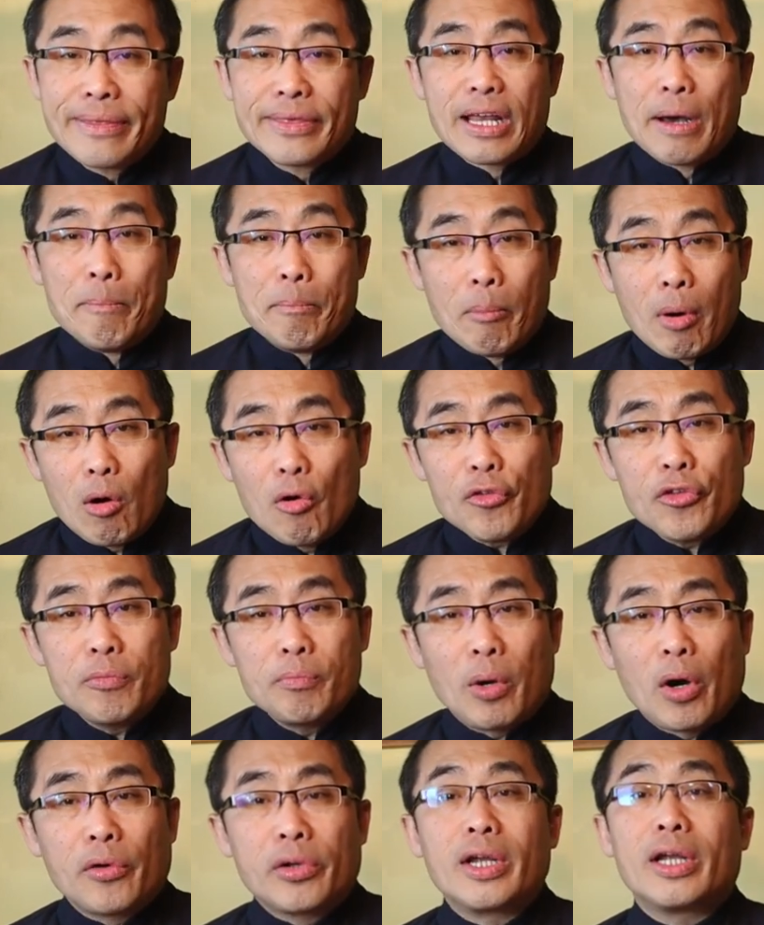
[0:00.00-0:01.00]
The most
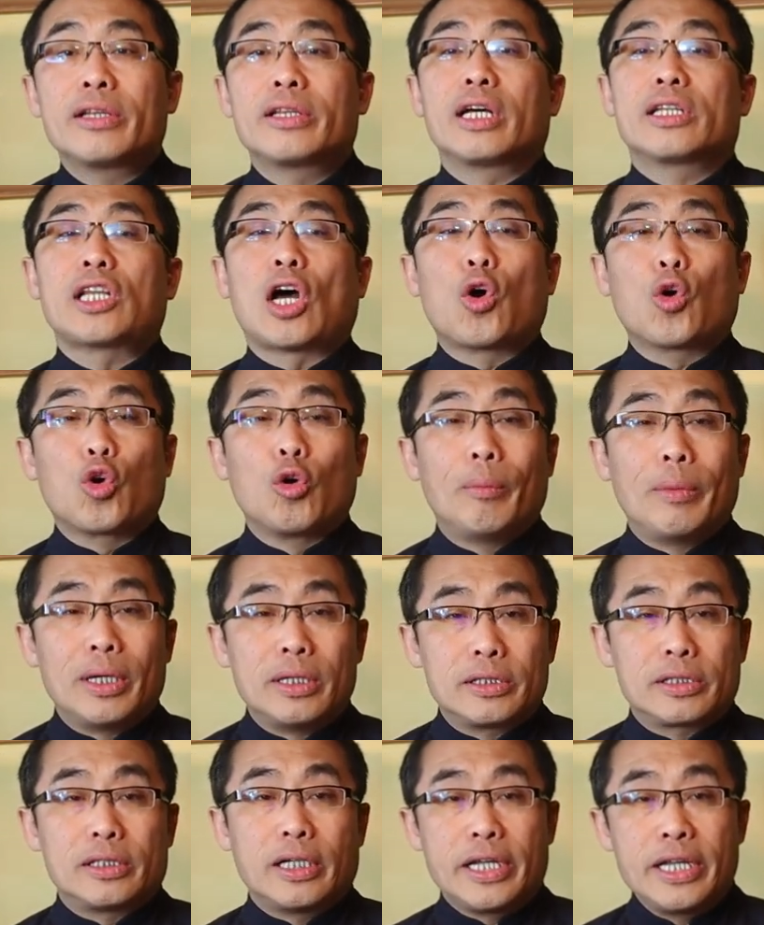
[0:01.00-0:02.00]
important
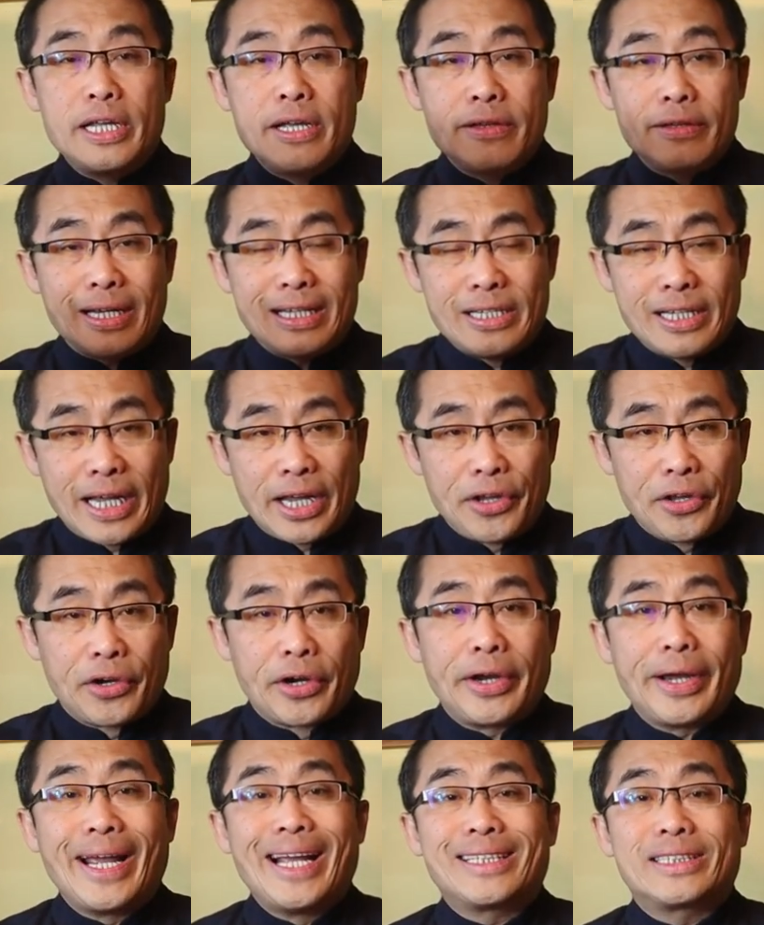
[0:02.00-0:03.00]
documents in this
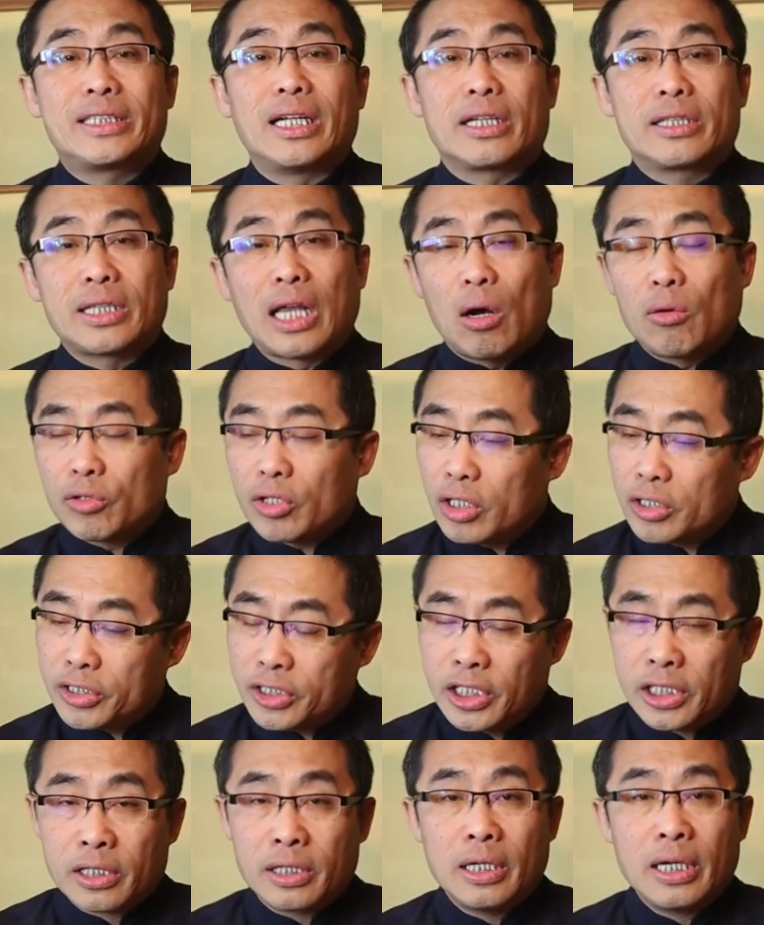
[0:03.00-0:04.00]
layer is the Dao De
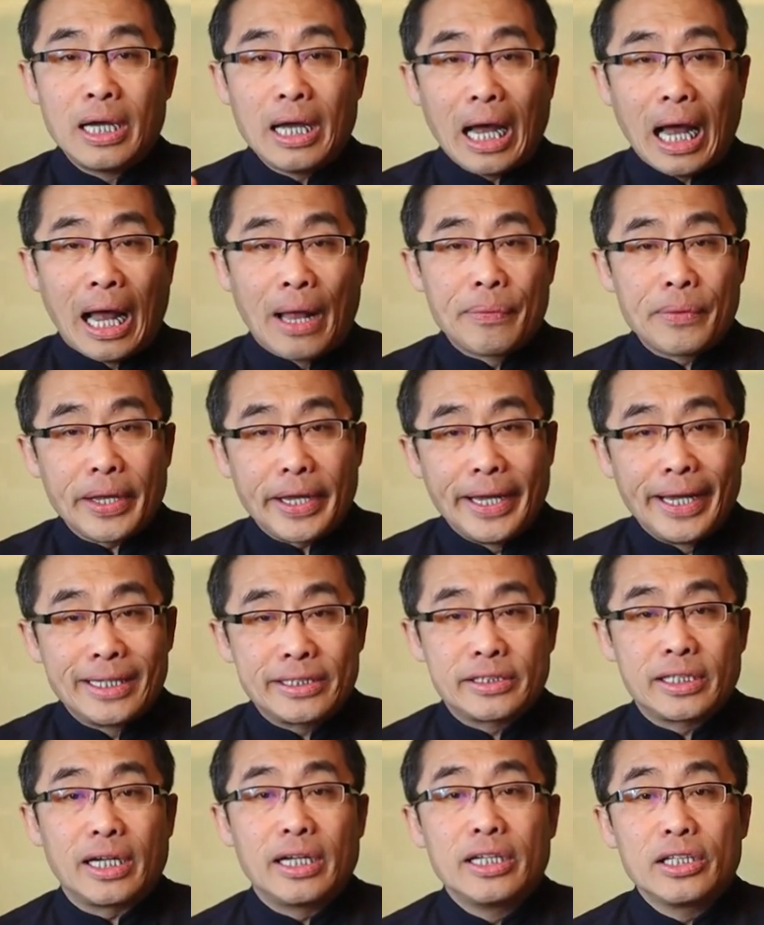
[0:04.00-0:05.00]
Jing and
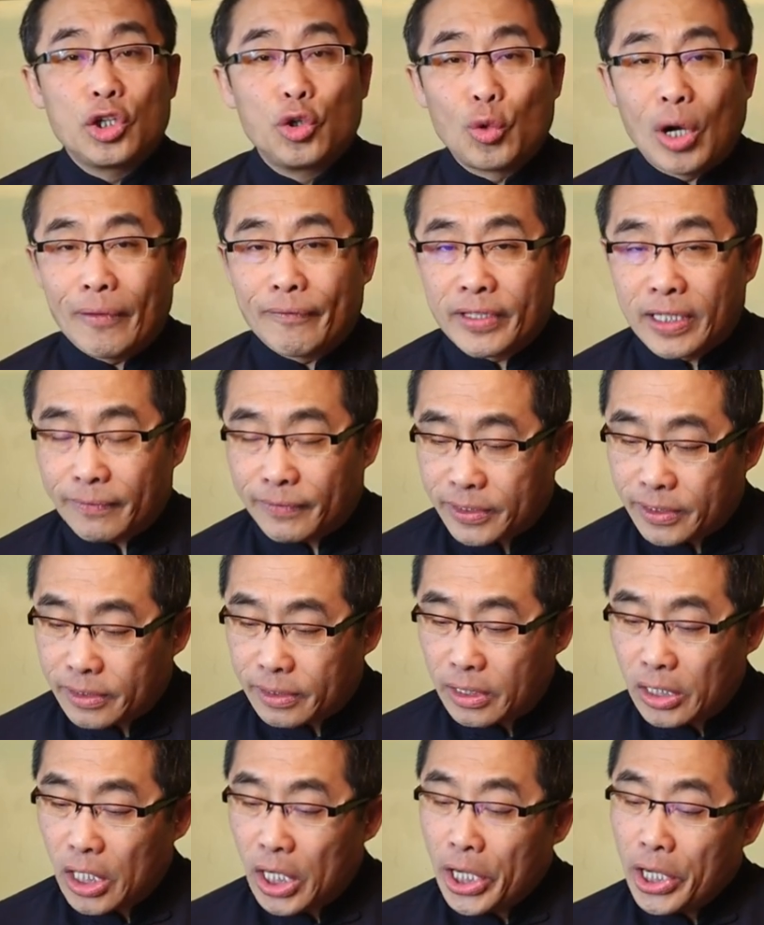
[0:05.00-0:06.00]
its derivatives,